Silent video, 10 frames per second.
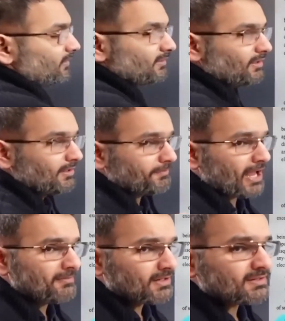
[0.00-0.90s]
The
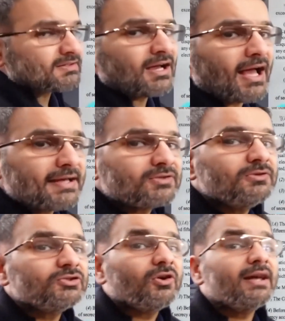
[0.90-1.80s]
prime minister has to
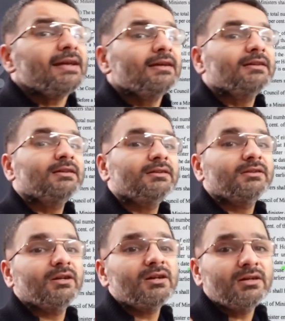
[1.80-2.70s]
enjoy
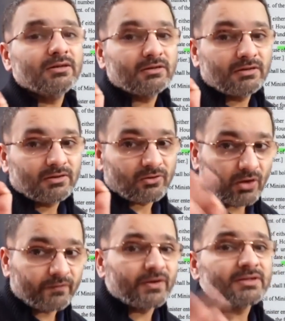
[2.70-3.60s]
the
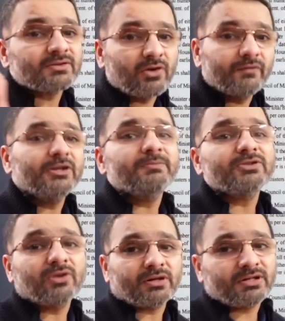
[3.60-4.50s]
confidence of the
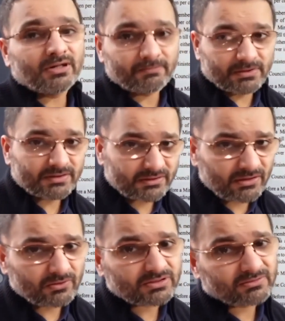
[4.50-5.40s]
majority numbers in the
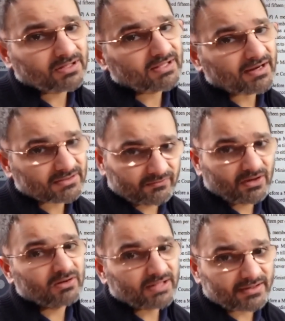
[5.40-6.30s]
Lok Sabha.
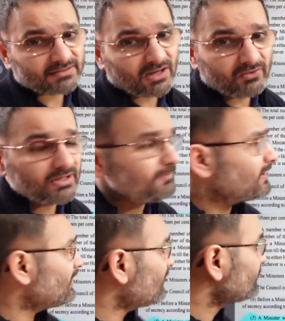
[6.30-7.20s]
That is how he will be allowed